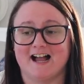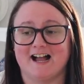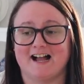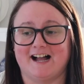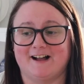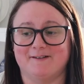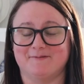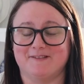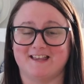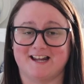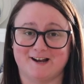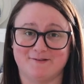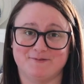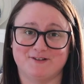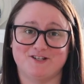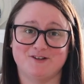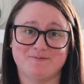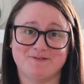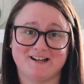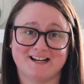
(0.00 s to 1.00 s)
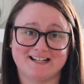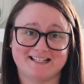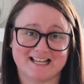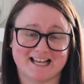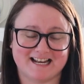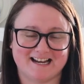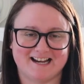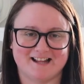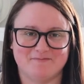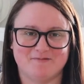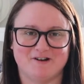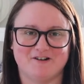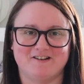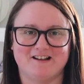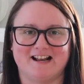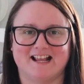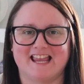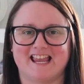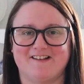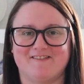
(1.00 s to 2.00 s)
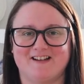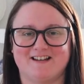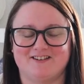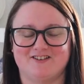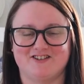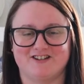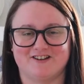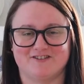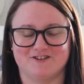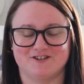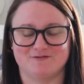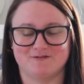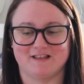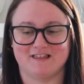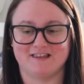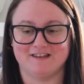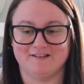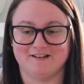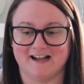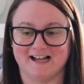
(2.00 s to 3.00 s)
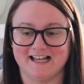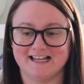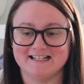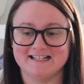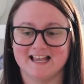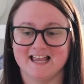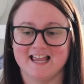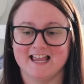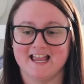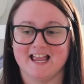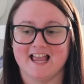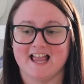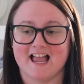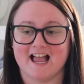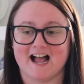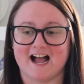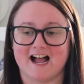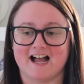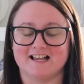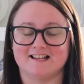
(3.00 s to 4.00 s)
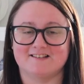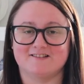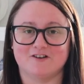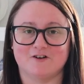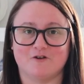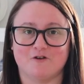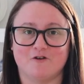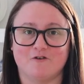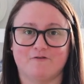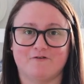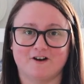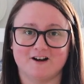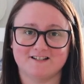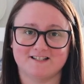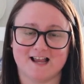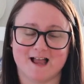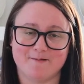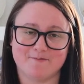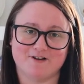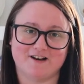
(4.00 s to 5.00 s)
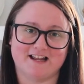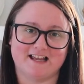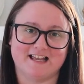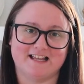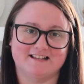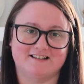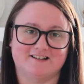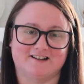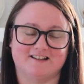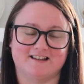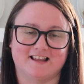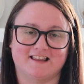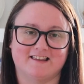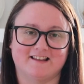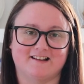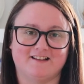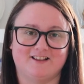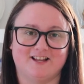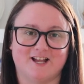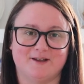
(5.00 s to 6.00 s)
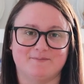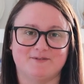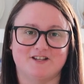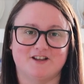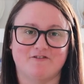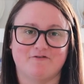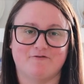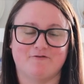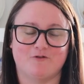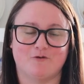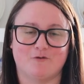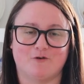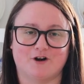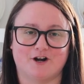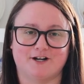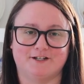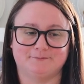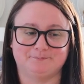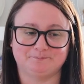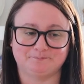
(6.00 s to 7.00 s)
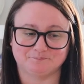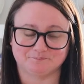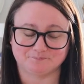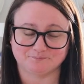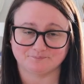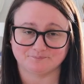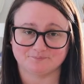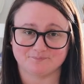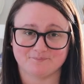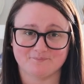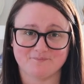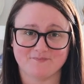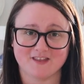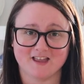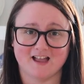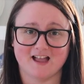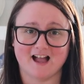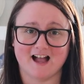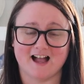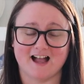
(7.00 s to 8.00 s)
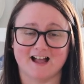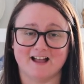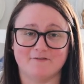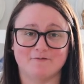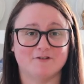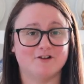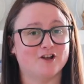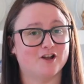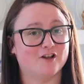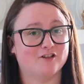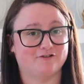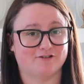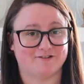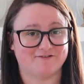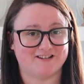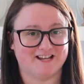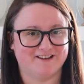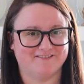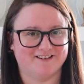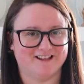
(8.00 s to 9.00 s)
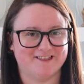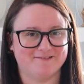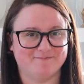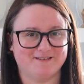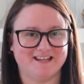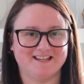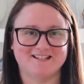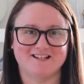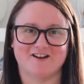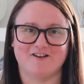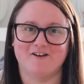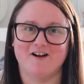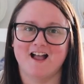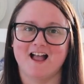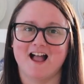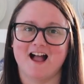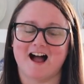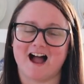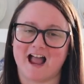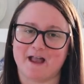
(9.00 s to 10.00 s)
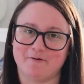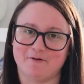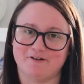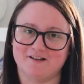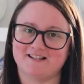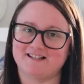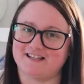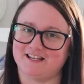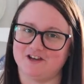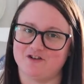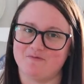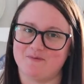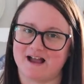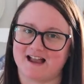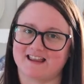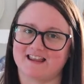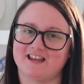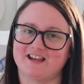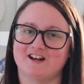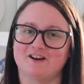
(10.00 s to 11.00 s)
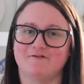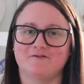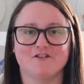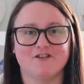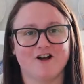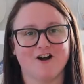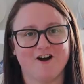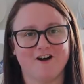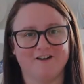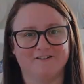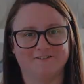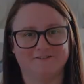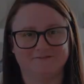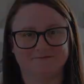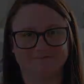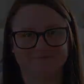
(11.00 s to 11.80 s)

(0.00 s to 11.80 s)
um, that I'm super excited about and I can't wait to share those with you guys. Uh, so first I'm going to insert the clips for uh, thrifting with me. So I will see you back here for the haul.